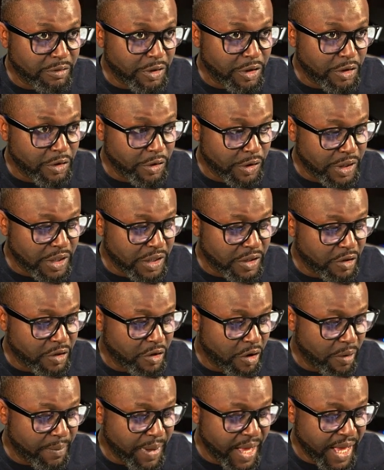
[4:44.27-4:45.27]
We use this
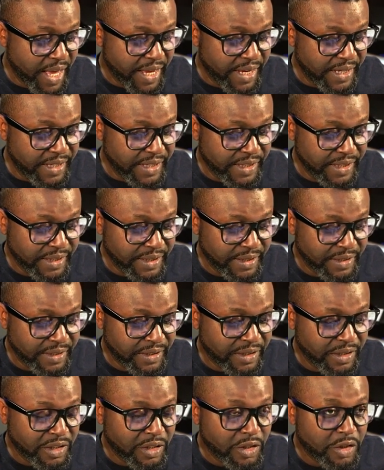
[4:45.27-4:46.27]
command
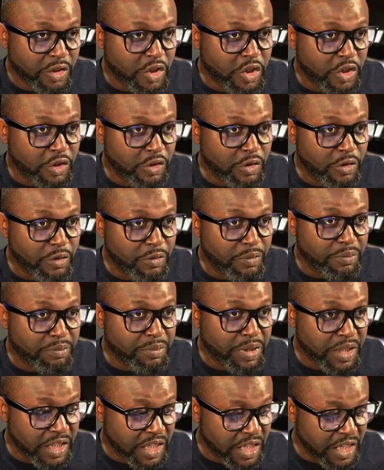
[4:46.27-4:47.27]
to
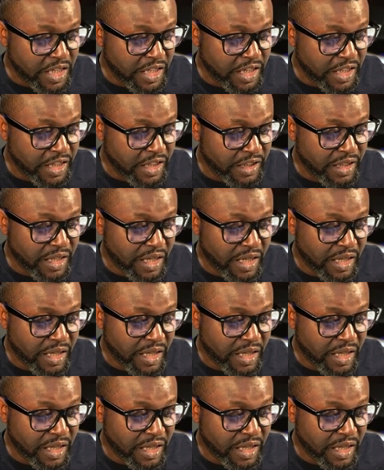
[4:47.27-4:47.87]
begin